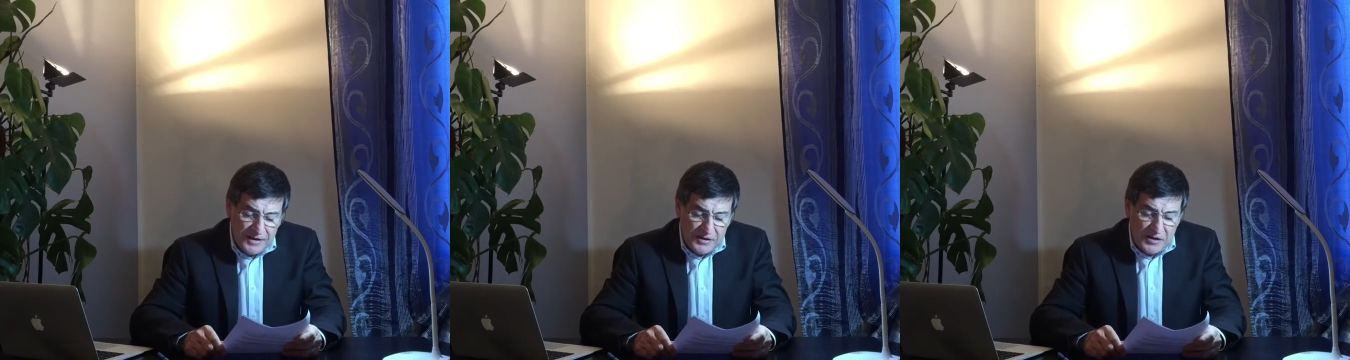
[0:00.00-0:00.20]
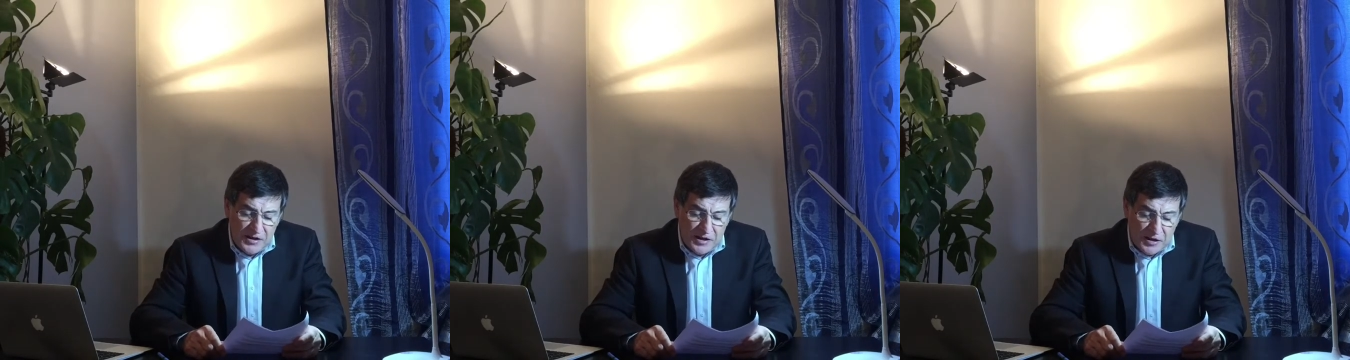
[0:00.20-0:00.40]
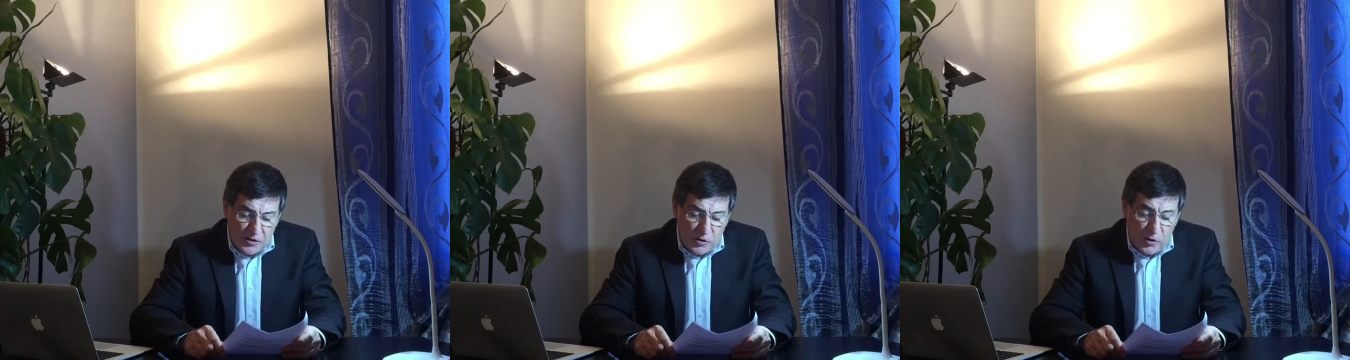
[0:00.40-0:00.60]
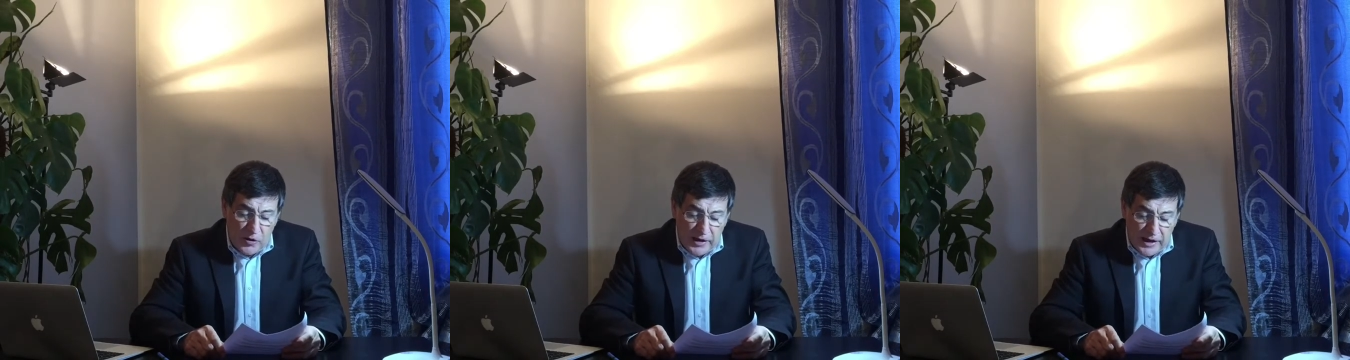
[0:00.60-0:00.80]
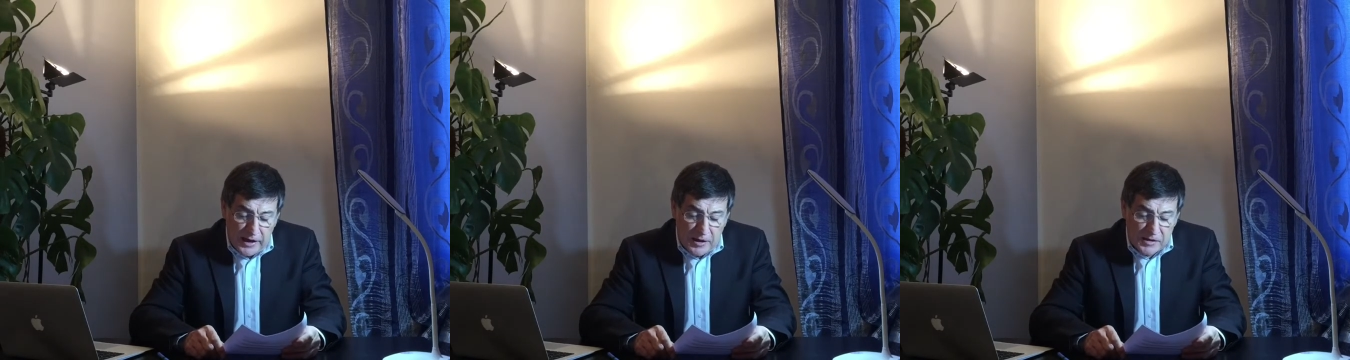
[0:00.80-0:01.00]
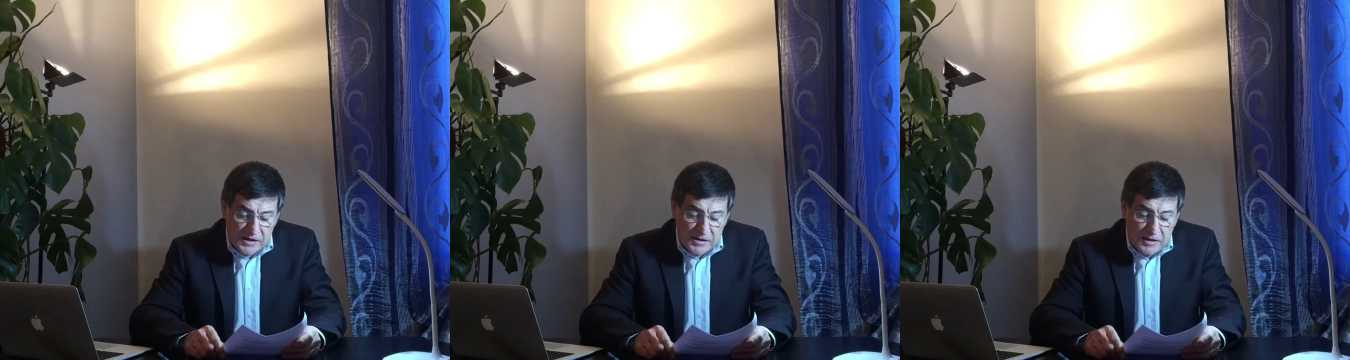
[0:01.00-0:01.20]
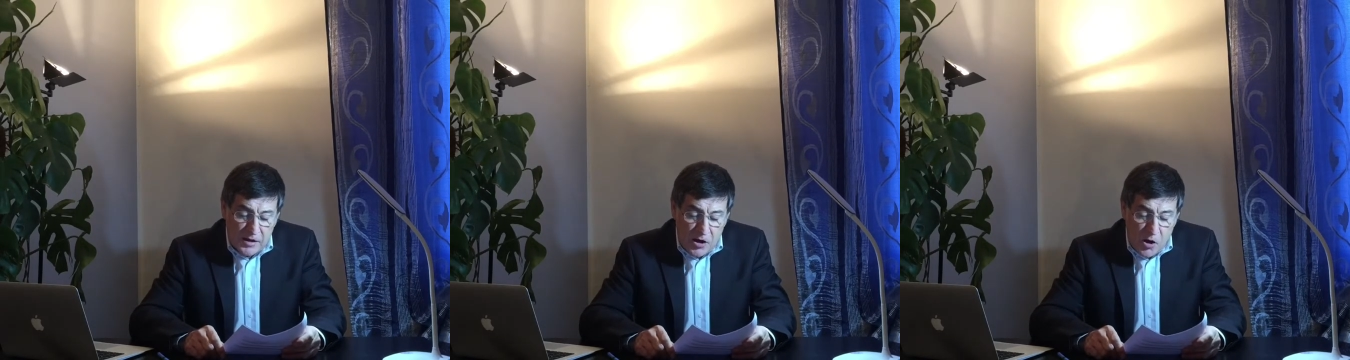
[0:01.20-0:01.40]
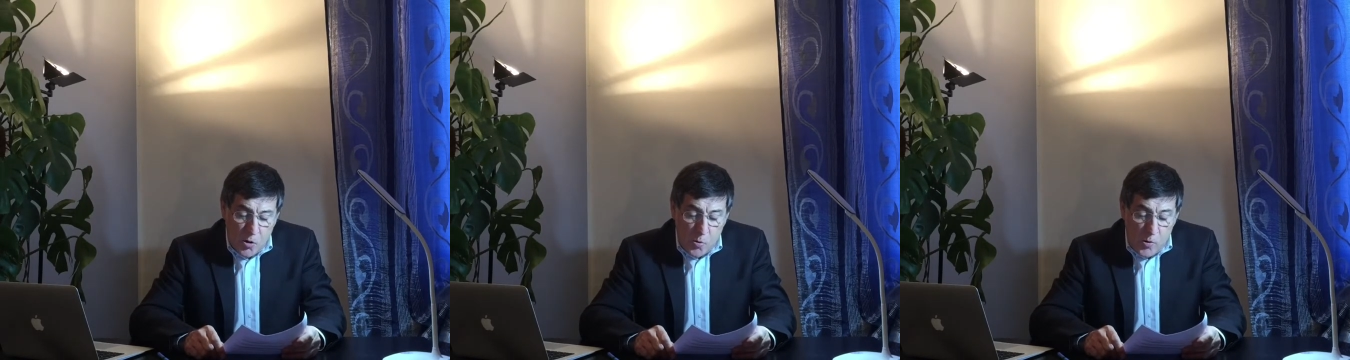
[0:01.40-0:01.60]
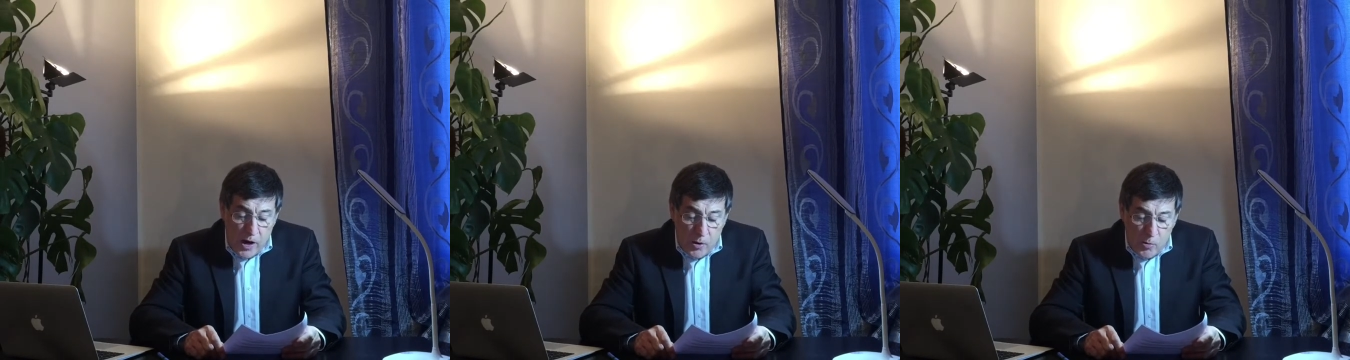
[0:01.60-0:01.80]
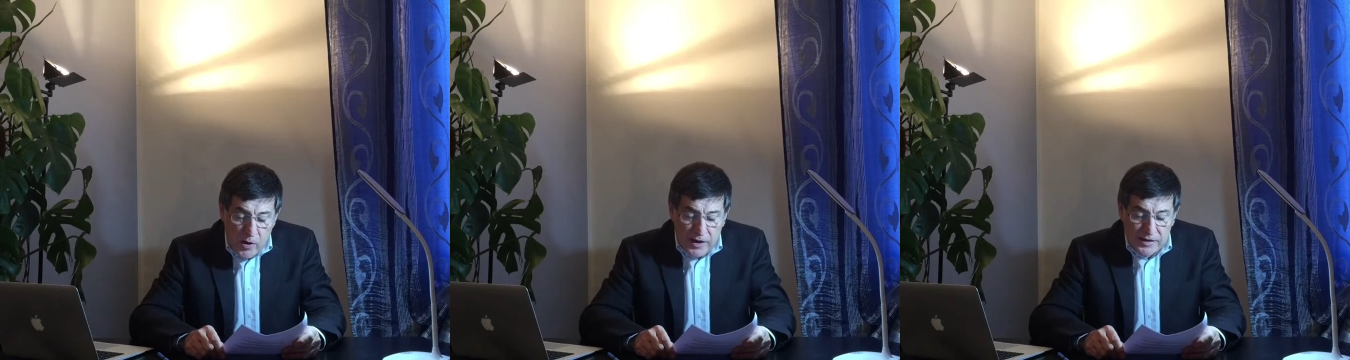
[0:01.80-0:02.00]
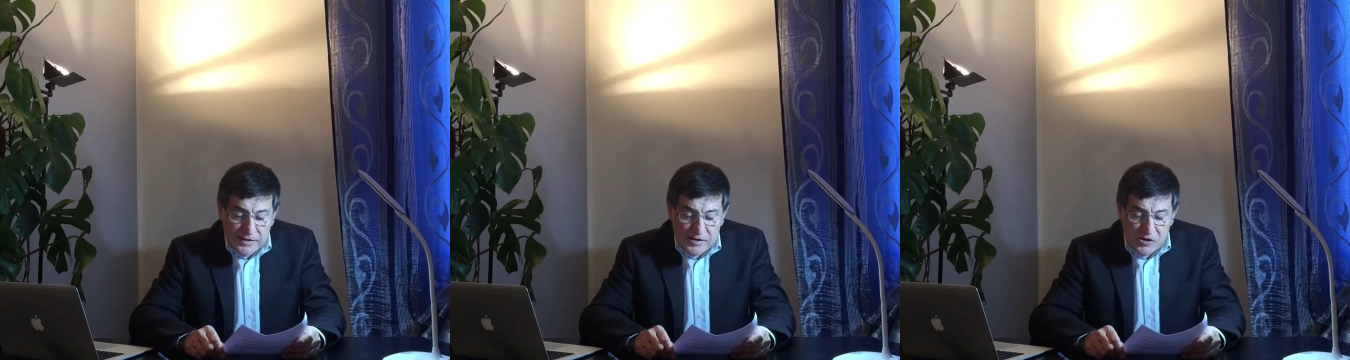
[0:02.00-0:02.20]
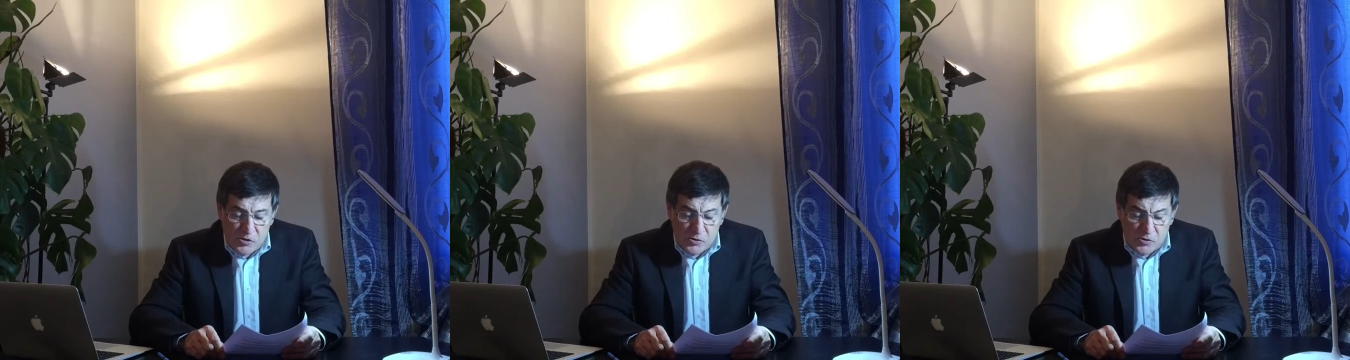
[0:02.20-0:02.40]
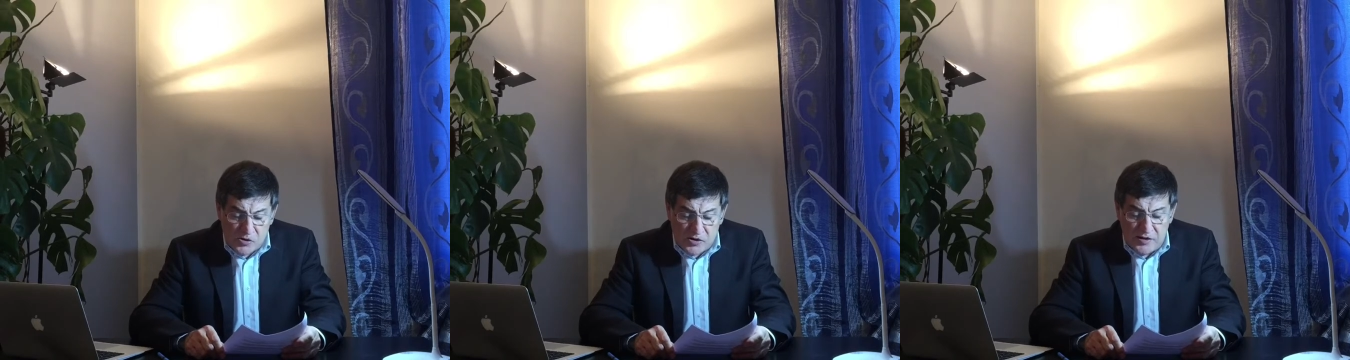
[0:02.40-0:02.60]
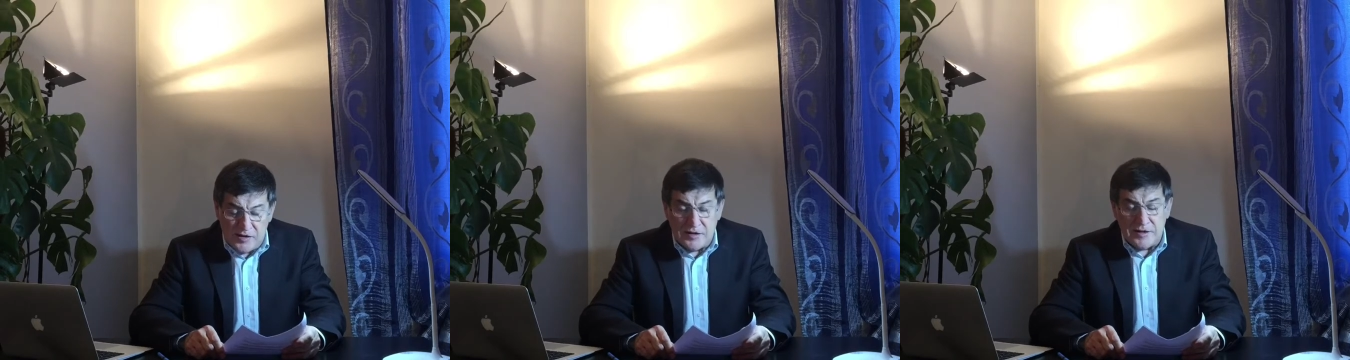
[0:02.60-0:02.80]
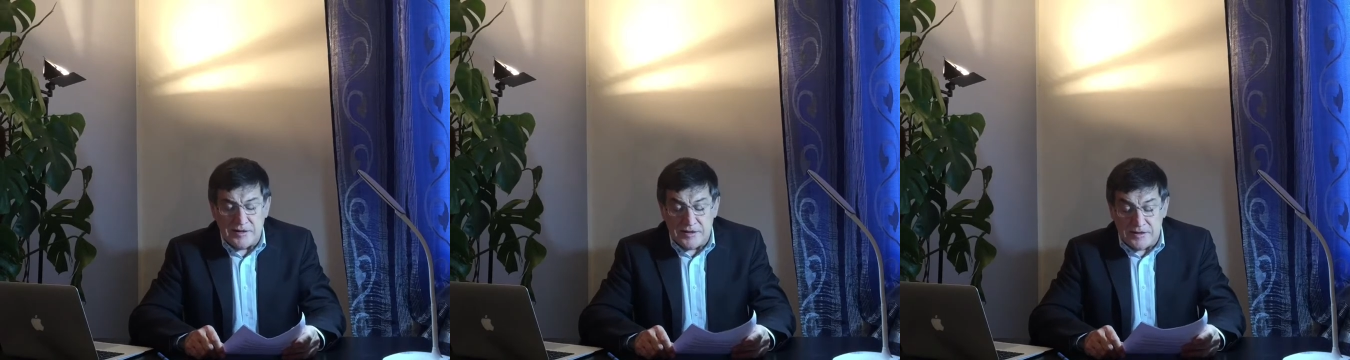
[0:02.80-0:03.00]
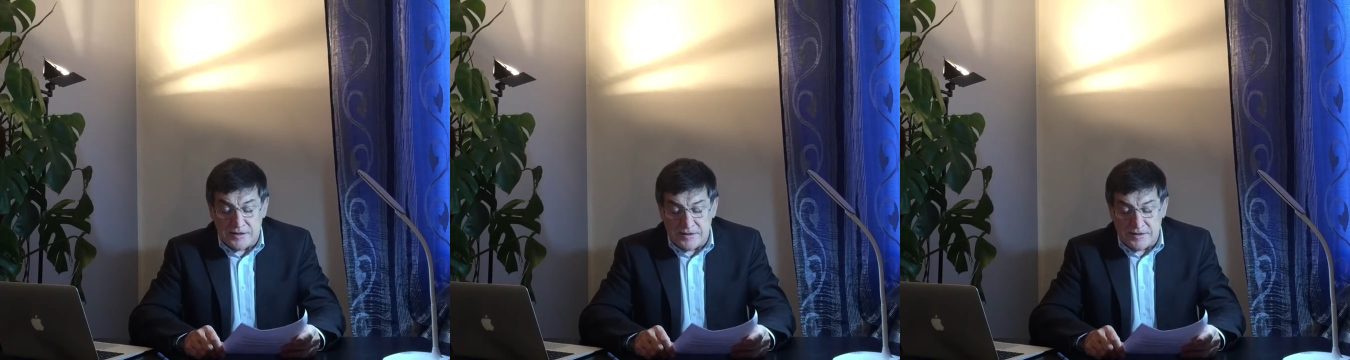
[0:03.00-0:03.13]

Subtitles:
dear colleagues, we will succeed.